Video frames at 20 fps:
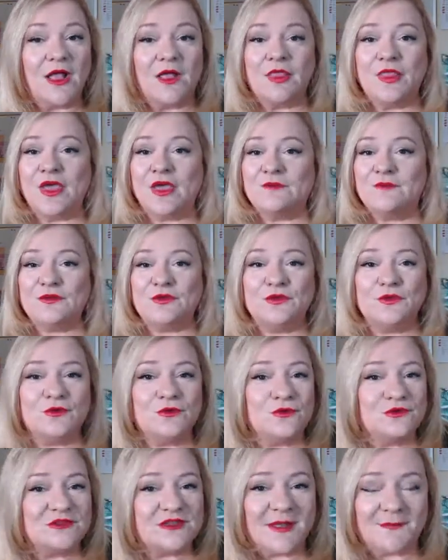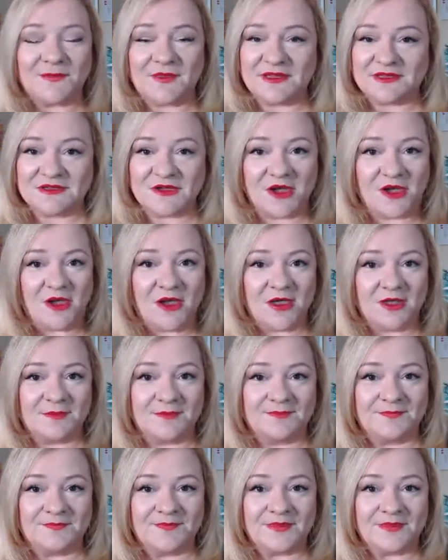They've used up their time.